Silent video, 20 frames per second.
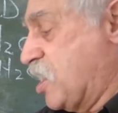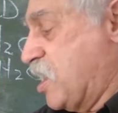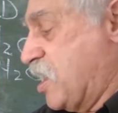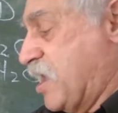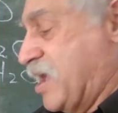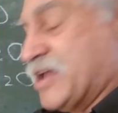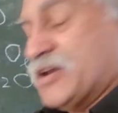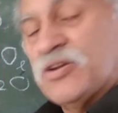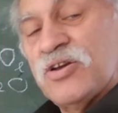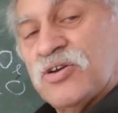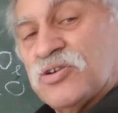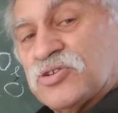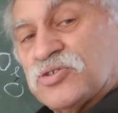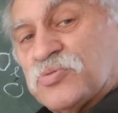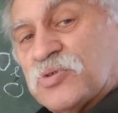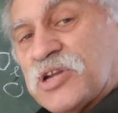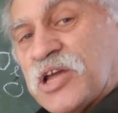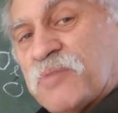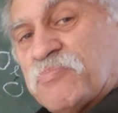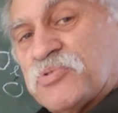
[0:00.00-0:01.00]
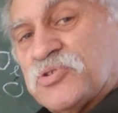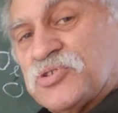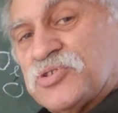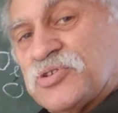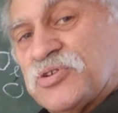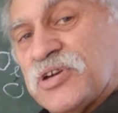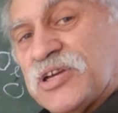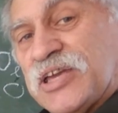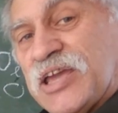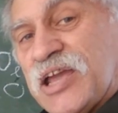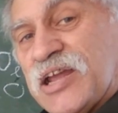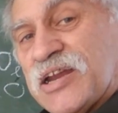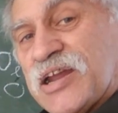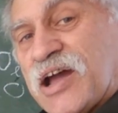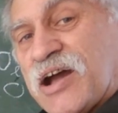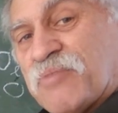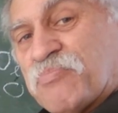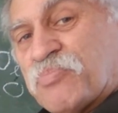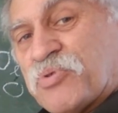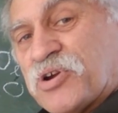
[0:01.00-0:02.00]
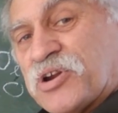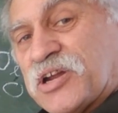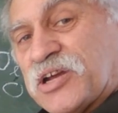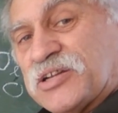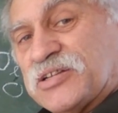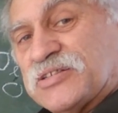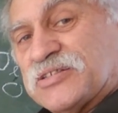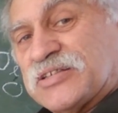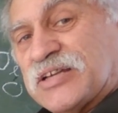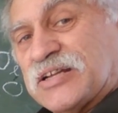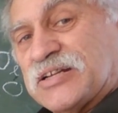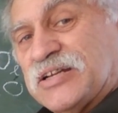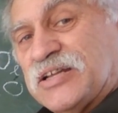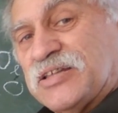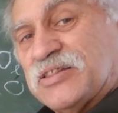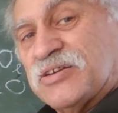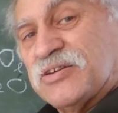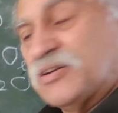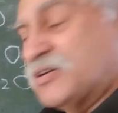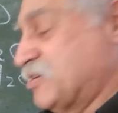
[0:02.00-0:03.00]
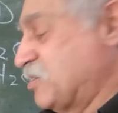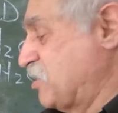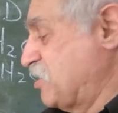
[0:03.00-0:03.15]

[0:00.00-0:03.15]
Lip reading: and notice what happens to, again, our product. Suddenly the